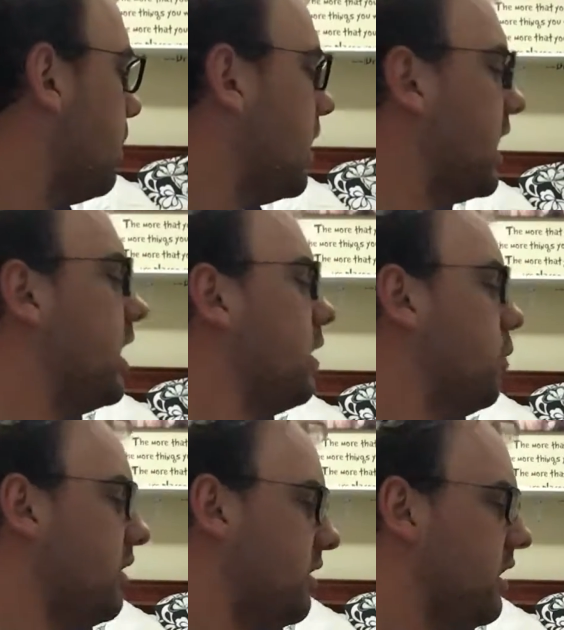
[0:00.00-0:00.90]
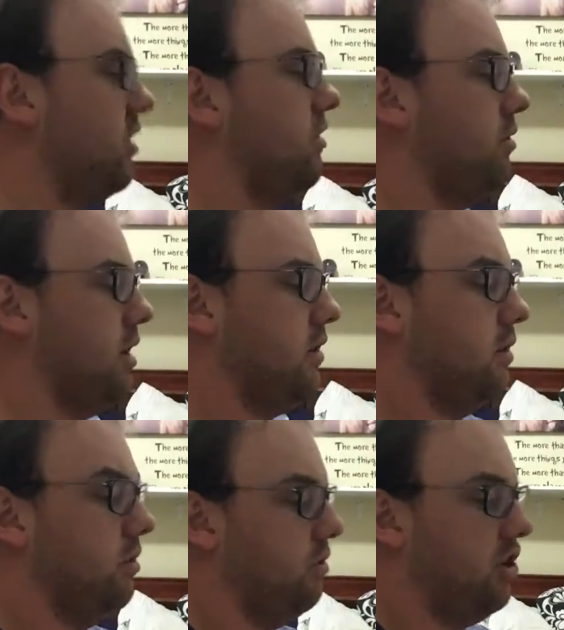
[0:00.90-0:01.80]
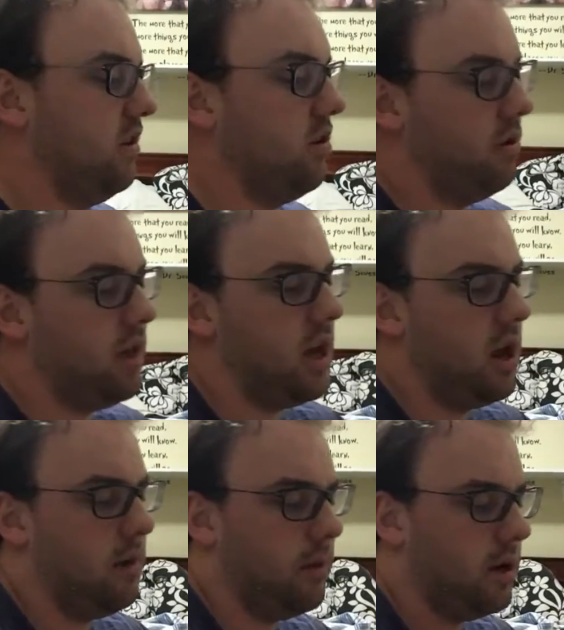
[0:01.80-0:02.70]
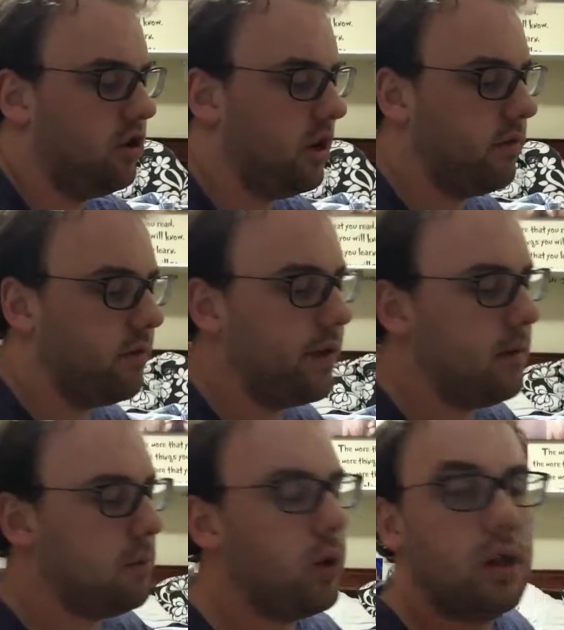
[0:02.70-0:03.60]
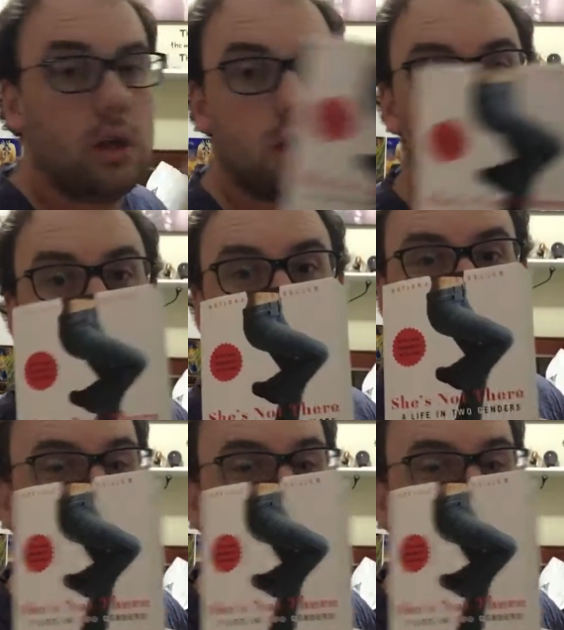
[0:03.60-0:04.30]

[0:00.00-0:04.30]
Again, the ones that I just read, so She's Not There by Jennifer Finney Boyland,